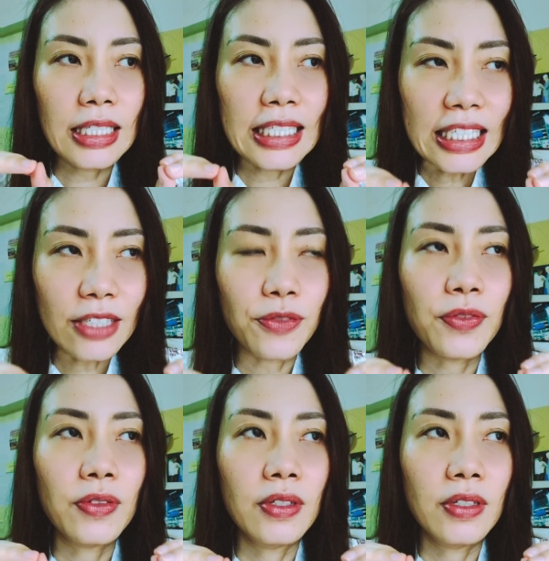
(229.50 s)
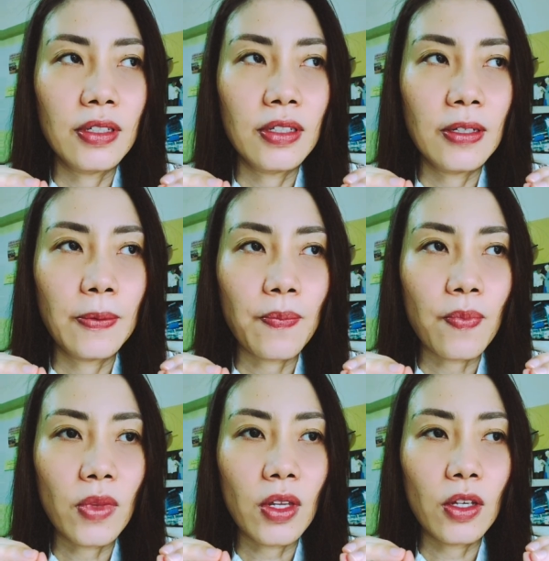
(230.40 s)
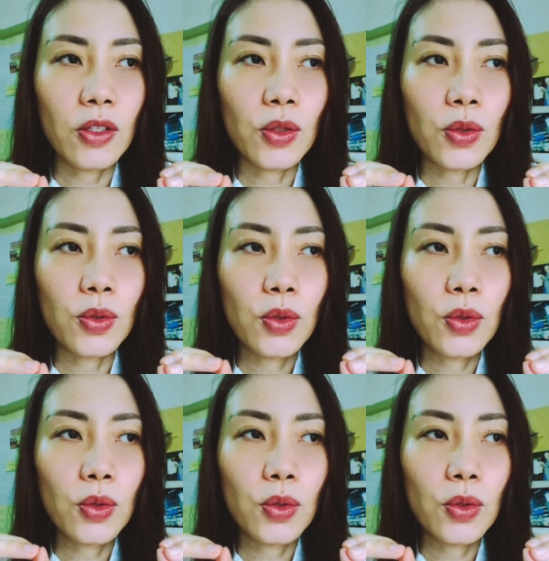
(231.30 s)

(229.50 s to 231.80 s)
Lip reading: If you